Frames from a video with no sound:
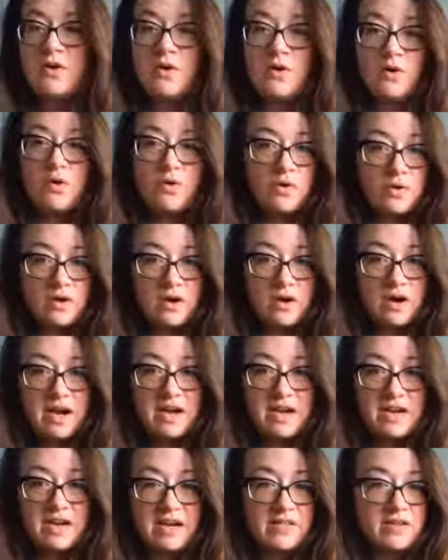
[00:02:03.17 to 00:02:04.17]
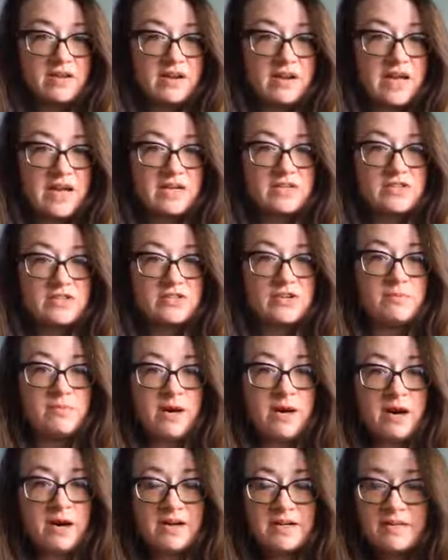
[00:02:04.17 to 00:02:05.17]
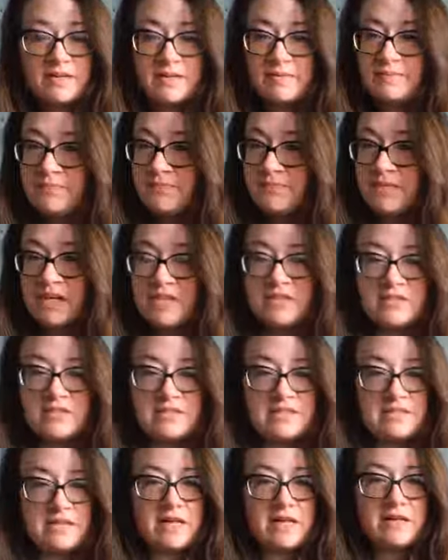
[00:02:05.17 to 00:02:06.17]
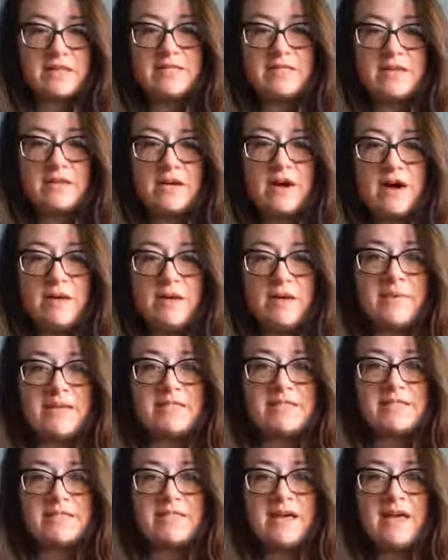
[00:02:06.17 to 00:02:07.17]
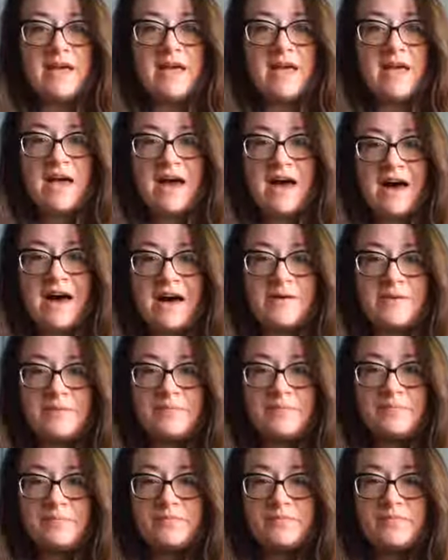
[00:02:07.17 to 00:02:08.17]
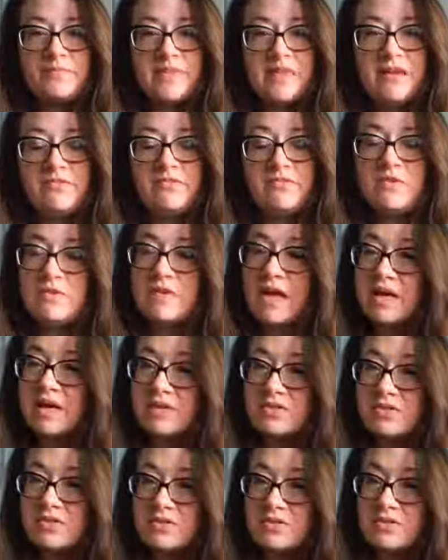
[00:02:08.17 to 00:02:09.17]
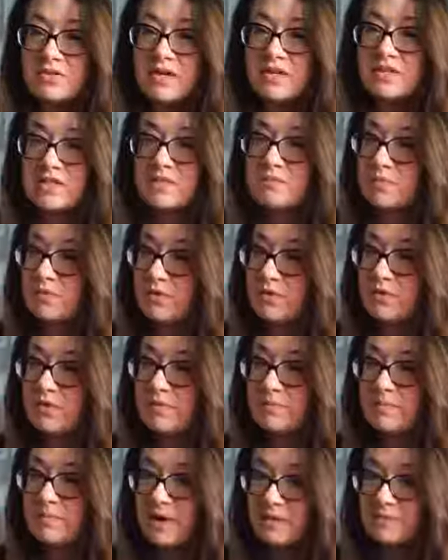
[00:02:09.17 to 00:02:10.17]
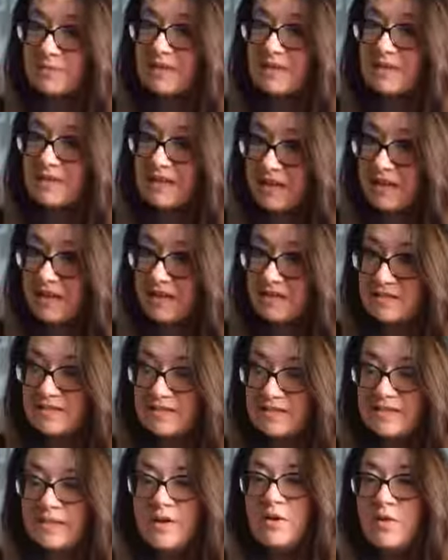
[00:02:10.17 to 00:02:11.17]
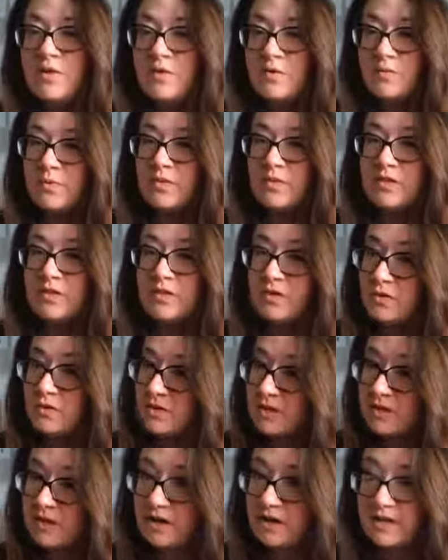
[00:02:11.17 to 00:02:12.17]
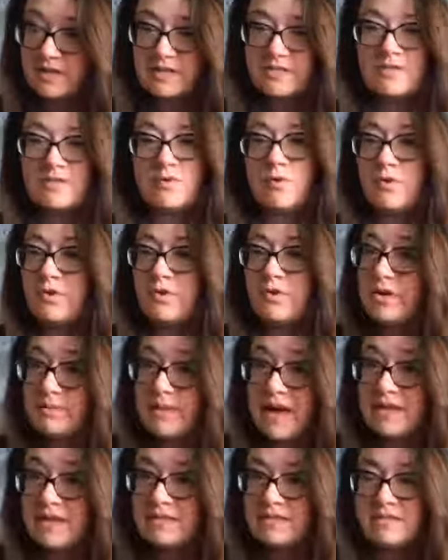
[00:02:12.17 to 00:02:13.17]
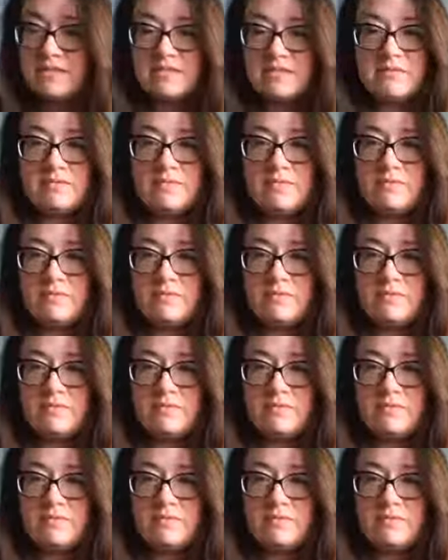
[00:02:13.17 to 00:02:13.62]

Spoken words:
or another national park, and just tell us in the comments if you like to explore public lands with your dogs or your pets.